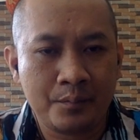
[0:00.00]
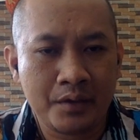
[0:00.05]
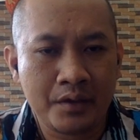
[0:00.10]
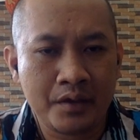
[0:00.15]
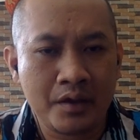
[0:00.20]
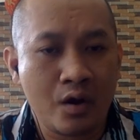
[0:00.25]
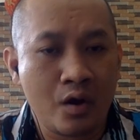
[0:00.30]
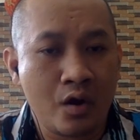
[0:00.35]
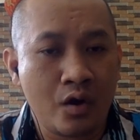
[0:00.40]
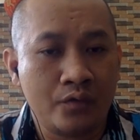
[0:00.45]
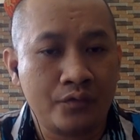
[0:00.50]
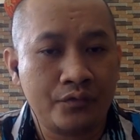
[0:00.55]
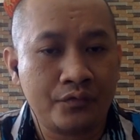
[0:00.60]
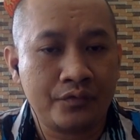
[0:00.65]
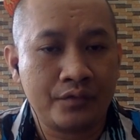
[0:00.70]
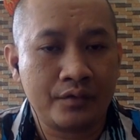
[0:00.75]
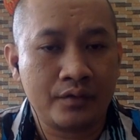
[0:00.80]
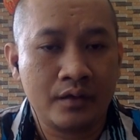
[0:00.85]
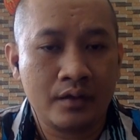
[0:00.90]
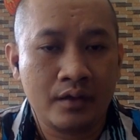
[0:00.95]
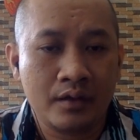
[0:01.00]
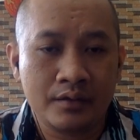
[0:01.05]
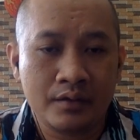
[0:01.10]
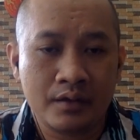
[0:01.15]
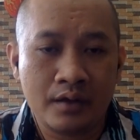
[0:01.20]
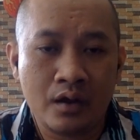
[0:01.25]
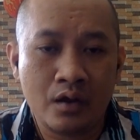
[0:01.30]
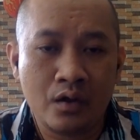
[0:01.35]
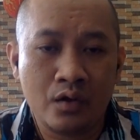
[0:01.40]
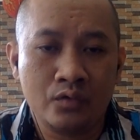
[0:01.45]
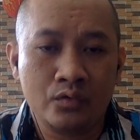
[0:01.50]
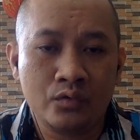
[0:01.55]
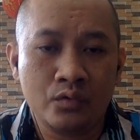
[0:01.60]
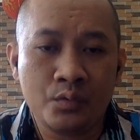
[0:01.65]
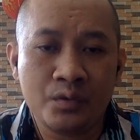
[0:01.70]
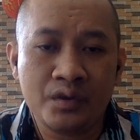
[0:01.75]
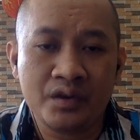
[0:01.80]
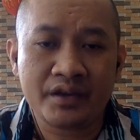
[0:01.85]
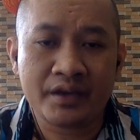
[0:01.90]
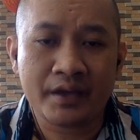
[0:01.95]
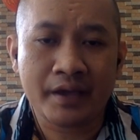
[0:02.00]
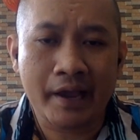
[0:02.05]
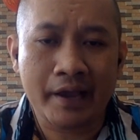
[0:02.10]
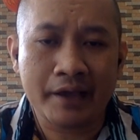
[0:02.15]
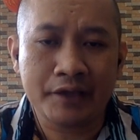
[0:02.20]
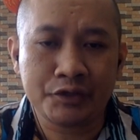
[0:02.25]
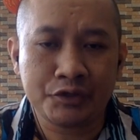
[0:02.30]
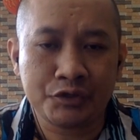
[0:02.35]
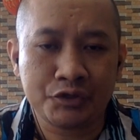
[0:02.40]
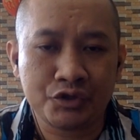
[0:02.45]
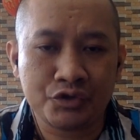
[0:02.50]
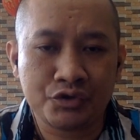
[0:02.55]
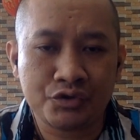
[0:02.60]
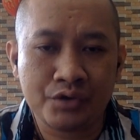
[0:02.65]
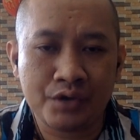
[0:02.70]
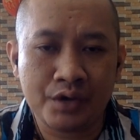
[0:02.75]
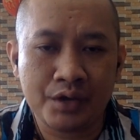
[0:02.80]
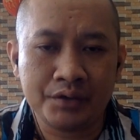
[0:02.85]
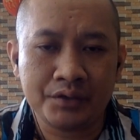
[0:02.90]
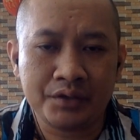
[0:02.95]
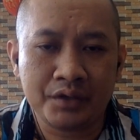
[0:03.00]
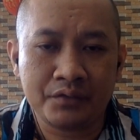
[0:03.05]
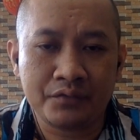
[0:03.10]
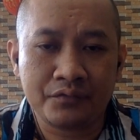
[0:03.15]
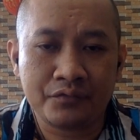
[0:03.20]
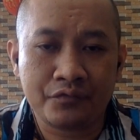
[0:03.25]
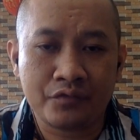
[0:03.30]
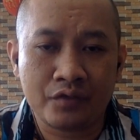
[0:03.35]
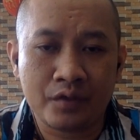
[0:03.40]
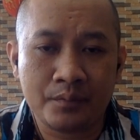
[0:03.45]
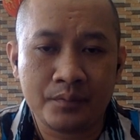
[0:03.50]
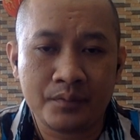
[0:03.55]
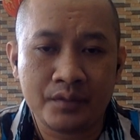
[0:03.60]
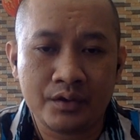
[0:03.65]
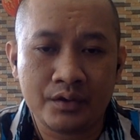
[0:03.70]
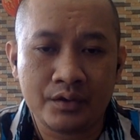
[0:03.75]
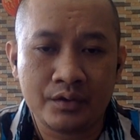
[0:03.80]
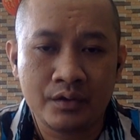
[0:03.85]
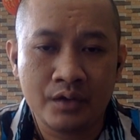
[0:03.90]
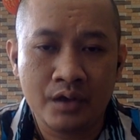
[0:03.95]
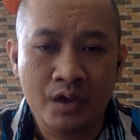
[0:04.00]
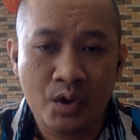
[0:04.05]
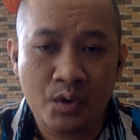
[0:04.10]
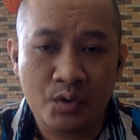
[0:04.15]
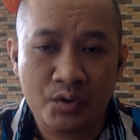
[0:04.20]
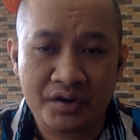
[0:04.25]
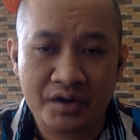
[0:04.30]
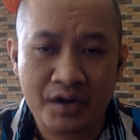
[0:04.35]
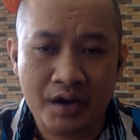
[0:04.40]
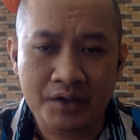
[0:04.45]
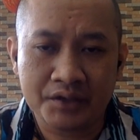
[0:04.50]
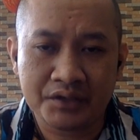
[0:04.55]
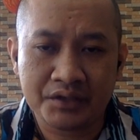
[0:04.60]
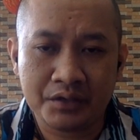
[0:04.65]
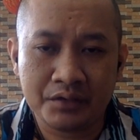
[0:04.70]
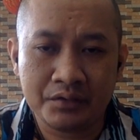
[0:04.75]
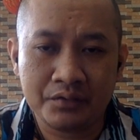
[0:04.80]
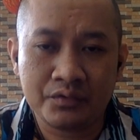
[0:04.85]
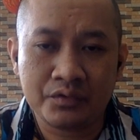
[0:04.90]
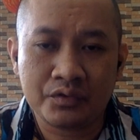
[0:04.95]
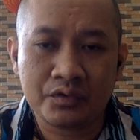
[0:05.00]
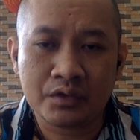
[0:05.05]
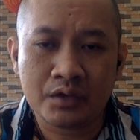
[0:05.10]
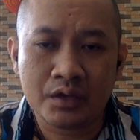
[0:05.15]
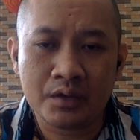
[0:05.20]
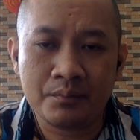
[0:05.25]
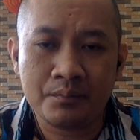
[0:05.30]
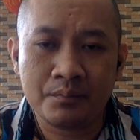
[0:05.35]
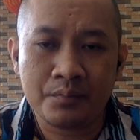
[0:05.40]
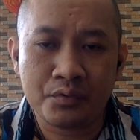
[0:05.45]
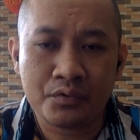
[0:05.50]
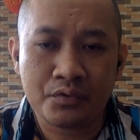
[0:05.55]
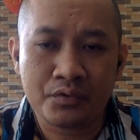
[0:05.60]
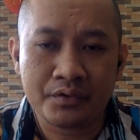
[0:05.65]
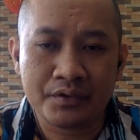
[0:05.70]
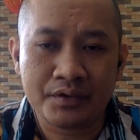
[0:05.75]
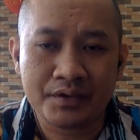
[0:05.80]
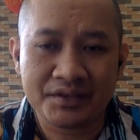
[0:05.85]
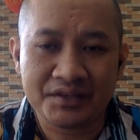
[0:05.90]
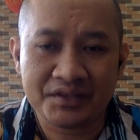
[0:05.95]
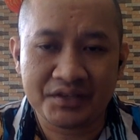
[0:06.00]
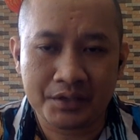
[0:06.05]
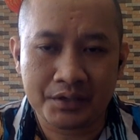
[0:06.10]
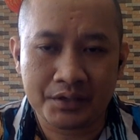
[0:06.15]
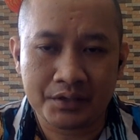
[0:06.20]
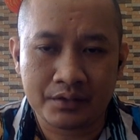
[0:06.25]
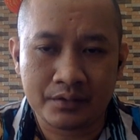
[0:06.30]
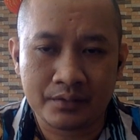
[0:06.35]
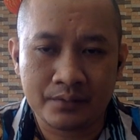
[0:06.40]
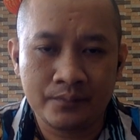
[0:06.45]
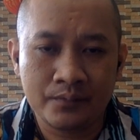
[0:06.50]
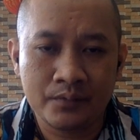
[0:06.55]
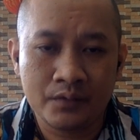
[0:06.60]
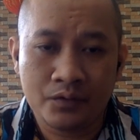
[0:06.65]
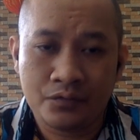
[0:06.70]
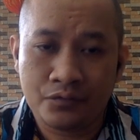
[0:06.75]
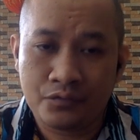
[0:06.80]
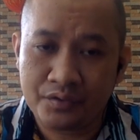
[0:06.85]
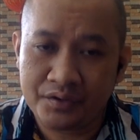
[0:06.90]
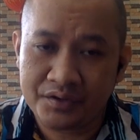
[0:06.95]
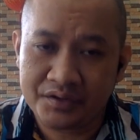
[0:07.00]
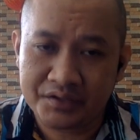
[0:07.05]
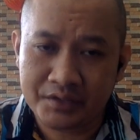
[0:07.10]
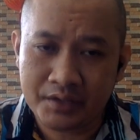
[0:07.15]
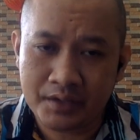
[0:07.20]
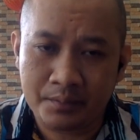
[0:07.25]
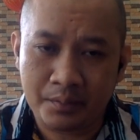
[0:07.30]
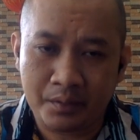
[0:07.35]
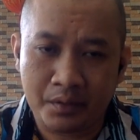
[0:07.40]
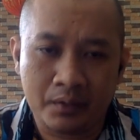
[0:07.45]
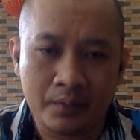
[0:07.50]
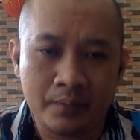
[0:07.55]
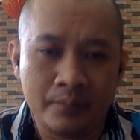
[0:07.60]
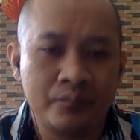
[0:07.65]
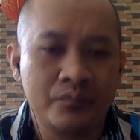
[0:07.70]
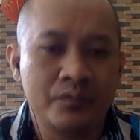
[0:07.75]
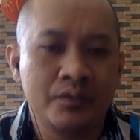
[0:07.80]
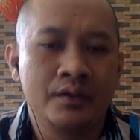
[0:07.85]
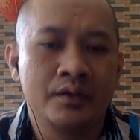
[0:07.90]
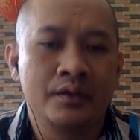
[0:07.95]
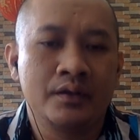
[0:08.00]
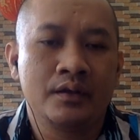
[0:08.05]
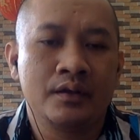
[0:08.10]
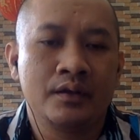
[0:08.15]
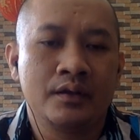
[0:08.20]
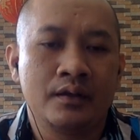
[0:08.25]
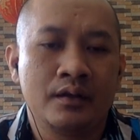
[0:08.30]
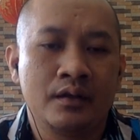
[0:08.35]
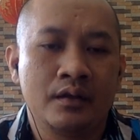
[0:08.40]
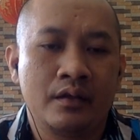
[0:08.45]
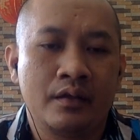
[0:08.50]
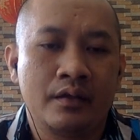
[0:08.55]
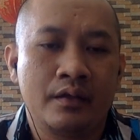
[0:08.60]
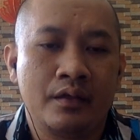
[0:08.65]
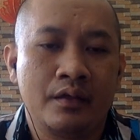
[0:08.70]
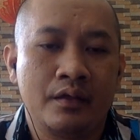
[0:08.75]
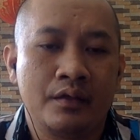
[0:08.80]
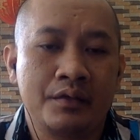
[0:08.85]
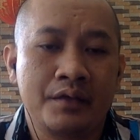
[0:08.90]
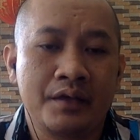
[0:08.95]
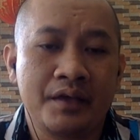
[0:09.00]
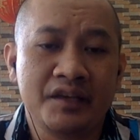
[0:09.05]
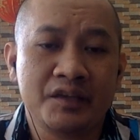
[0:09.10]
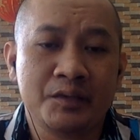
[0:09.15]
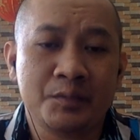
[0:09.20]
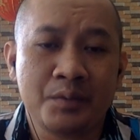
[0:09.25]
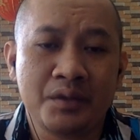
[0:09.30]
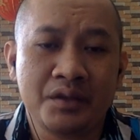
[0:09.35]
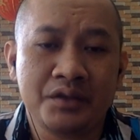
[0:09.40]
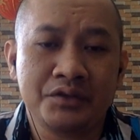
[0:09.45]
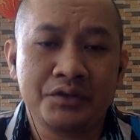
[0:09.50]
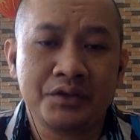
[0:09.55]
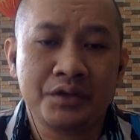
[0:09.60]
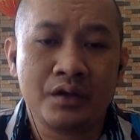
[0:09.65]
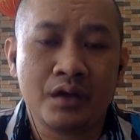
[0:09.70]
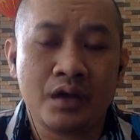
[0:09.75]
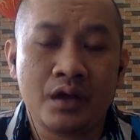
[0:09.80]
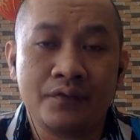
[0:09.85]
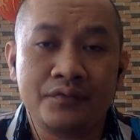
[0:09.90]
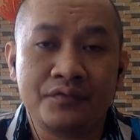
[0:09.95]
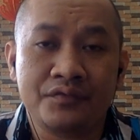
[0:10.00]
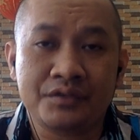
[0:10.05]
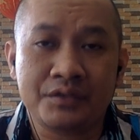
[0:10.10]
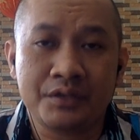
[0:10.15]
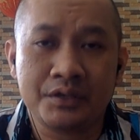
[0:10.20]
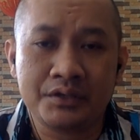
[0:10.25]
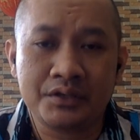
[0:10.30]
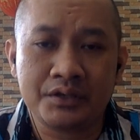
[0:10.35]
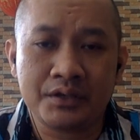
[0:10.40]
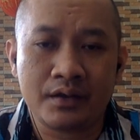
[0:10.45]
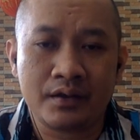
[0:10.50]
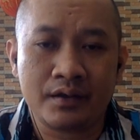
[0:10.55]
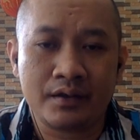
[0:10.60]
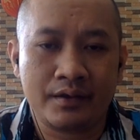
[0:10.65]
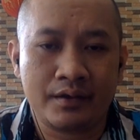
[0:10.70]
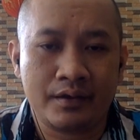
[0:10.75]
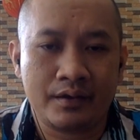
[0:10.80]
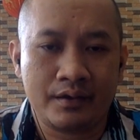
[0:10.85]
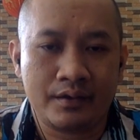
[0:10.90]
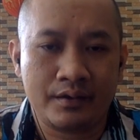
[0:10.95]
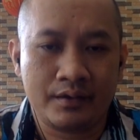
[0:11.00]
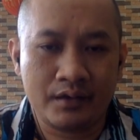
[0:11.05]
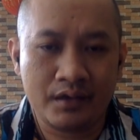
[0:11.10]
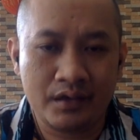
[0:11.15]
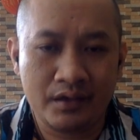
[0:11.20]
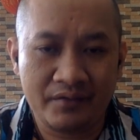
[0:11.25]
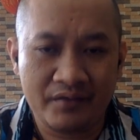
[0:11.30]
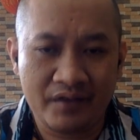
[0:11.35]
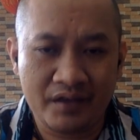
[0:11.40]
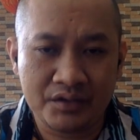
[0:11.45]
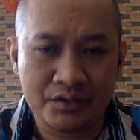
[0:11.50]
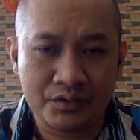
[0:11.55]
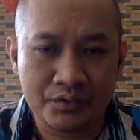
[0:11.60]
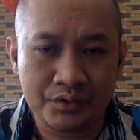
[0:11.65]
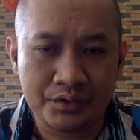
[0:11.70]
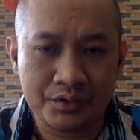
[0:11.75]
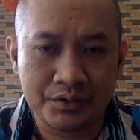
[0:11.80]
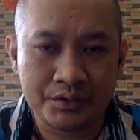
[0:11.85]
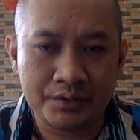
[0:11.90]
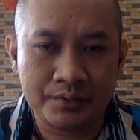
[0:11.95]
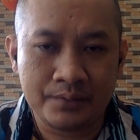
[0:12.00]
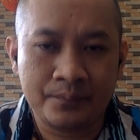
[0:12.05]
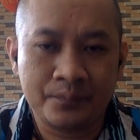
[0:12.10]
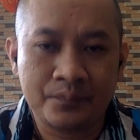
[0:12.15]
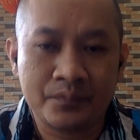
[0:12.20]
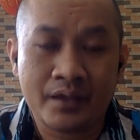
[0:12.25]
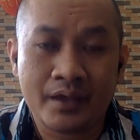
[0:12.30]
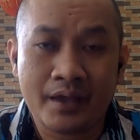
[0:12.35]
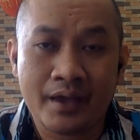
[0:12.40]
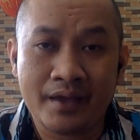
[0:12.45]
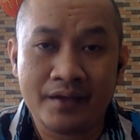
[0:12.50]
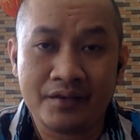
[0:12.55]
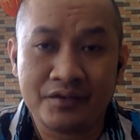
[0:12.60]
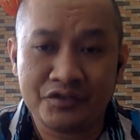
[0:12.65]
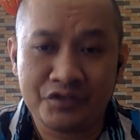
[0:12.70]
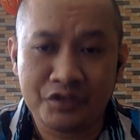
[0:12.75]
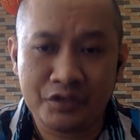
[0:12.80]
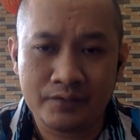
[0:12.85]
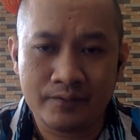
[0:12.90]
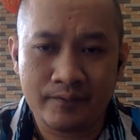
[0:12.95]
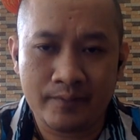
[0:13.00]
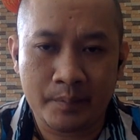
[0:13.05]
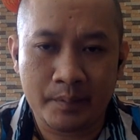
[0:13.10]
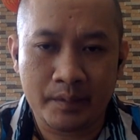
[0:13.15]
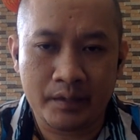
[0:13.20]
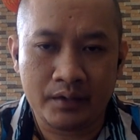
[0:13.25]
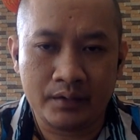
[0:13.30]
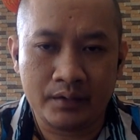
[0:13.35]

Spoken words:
off the loan will cash related from the reduction temporary asset. For example, the expansion of seasonal inventories and receivable